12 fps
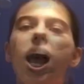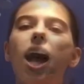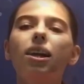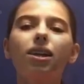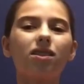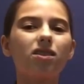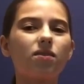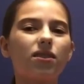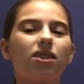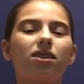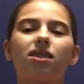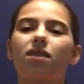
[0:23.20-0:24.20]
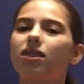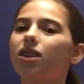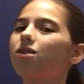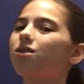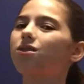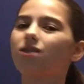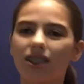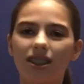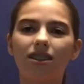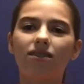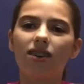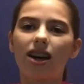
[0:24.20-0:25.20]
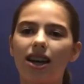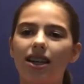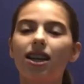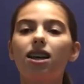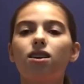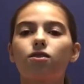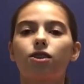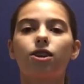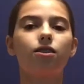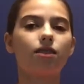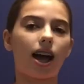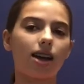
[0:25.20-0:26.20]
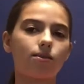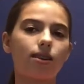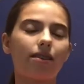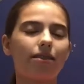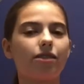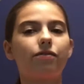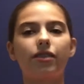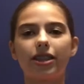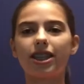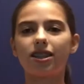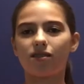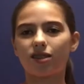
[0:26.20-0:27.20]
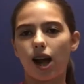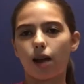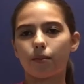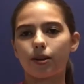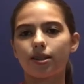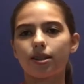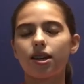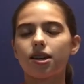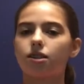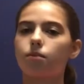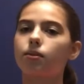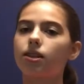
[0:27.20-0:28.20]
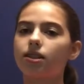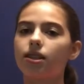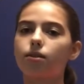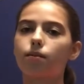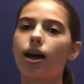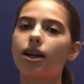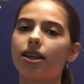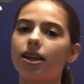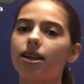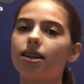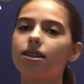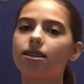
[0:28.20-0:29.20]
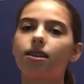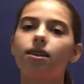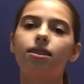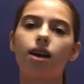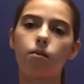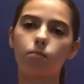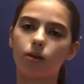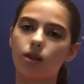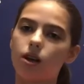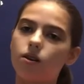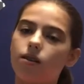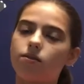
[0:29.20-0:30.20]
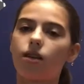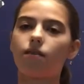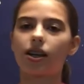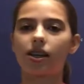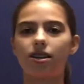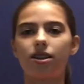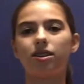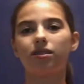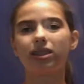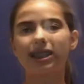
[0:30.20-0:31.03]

I'm going to be doing something really fun for you guys when I reach fifty subscribers. So please leave some ideas down below of stuff I can do.